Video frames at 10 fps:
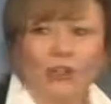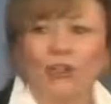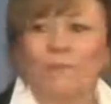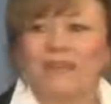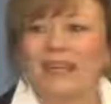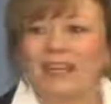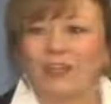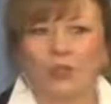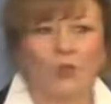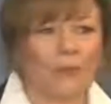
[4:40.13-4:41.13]
you begin
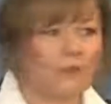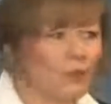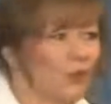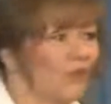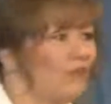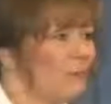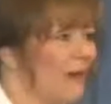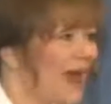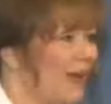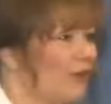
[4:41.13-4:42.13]
to observe the
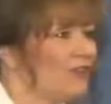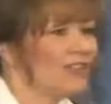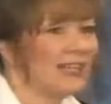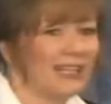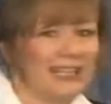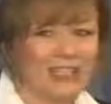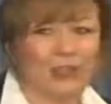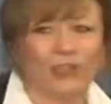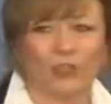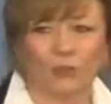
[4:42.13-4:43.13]
patterns and
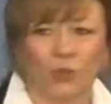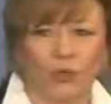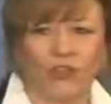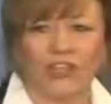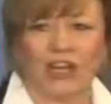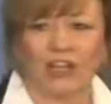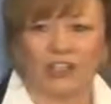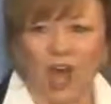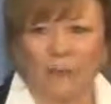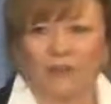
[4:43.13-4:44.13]
listen to the words and
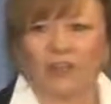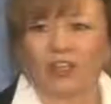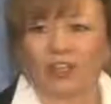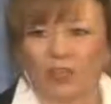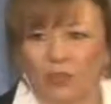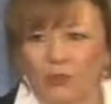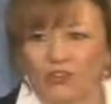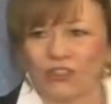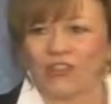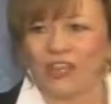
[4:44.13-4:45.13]
adopt the
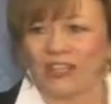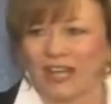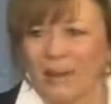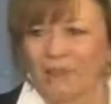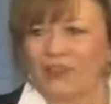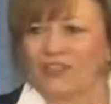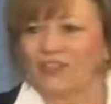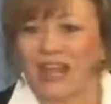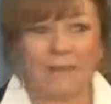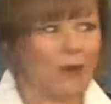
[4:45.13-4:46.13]
conclusions and come to the
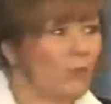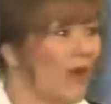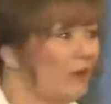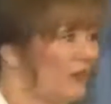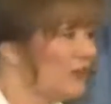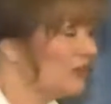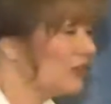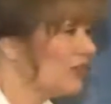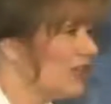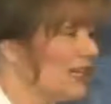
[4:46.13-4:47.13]
same
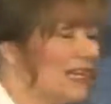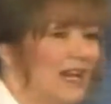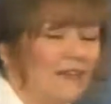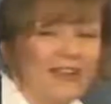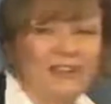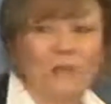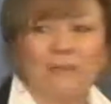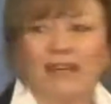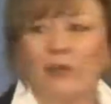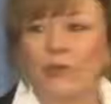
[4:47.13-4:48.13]
awarenesses that so
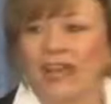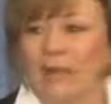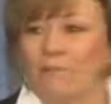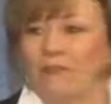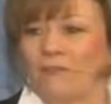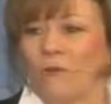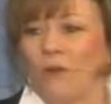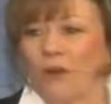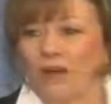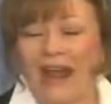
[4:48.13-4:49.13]
many who came
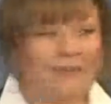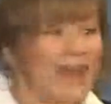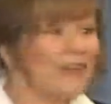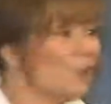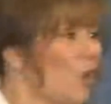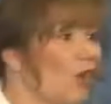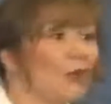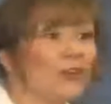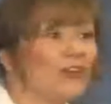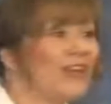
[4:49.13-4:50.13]
before, and that's all a
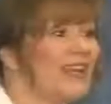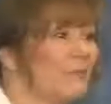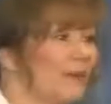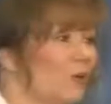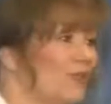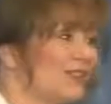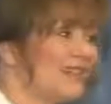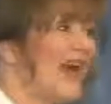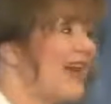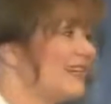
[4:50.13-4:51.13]
good thing because
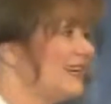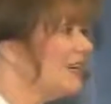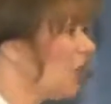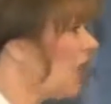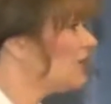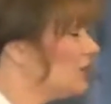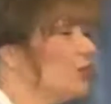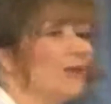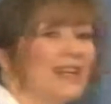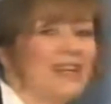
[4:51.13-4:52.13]
that
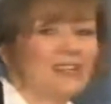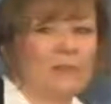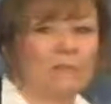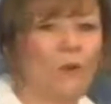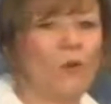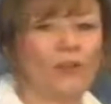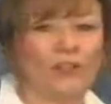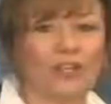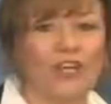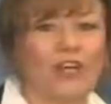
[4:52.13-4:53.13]
continuity is
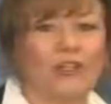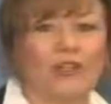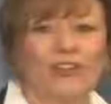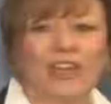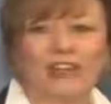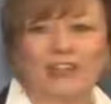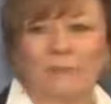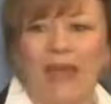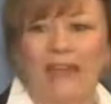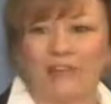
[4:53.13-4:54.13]
important to the
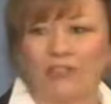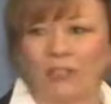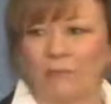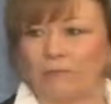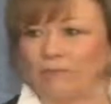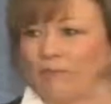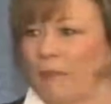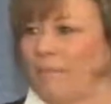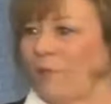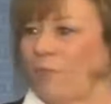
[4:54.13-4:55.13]
expansion.
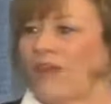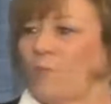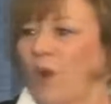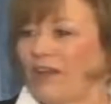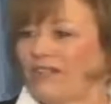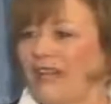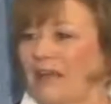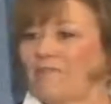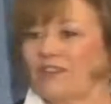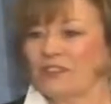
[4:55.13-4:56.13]
But we want to
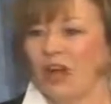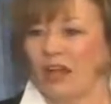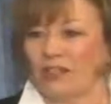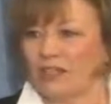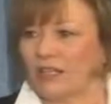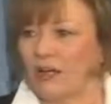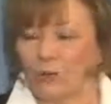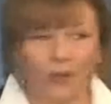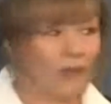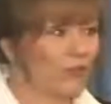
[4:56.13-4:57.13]
emphasize
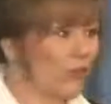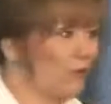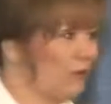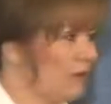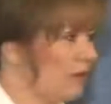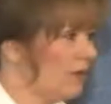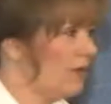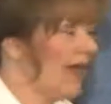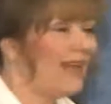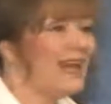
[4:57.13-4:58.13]
with you
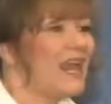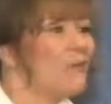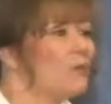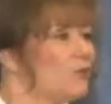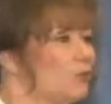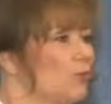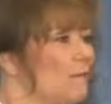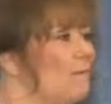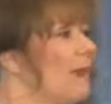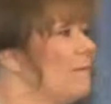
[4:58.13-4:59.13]
and help you to
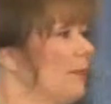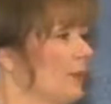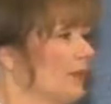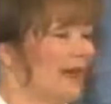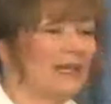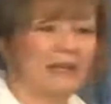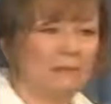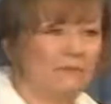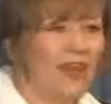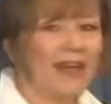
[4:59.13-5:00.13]
remember in an
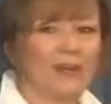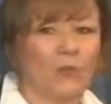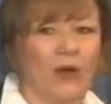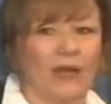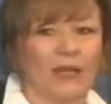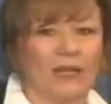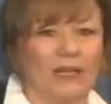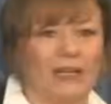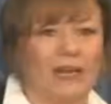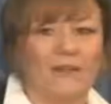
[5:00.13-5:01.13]
emphatic way
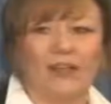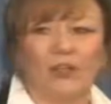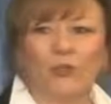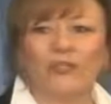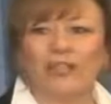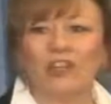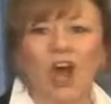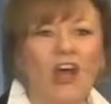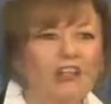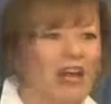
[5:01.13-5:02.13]
that you did
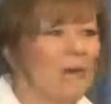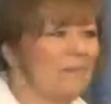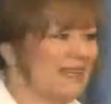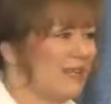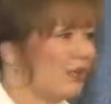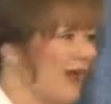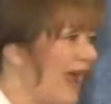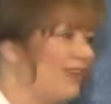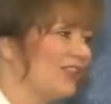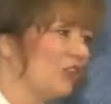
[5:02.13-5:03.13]
not come here as